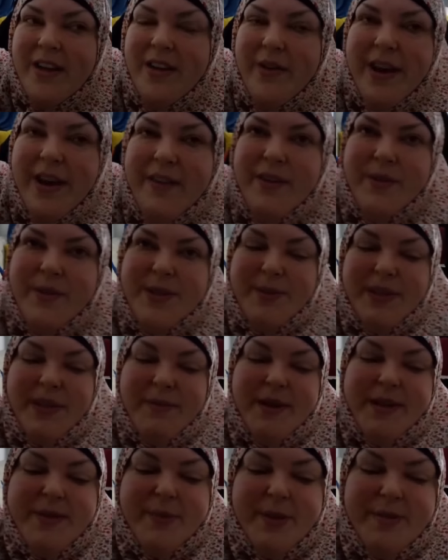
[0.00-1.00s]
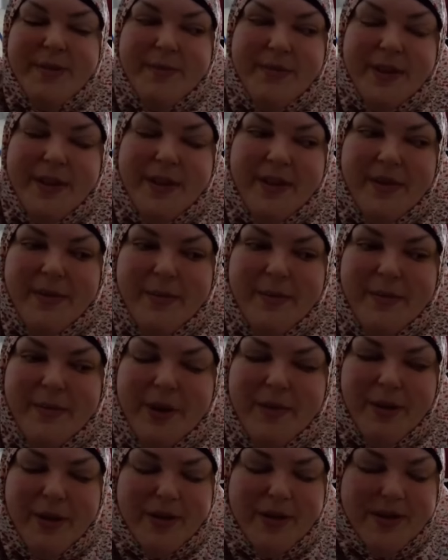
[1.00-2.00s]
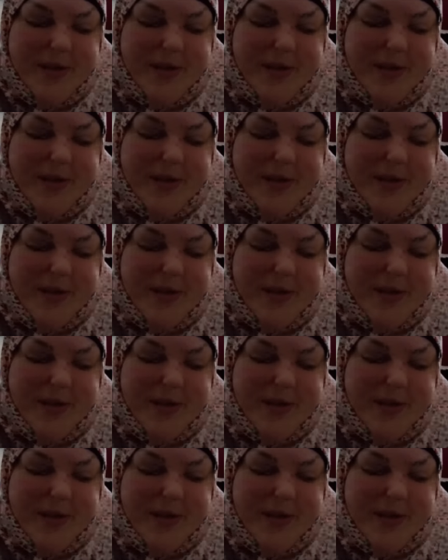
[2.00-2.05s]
haven't always been the best, good person,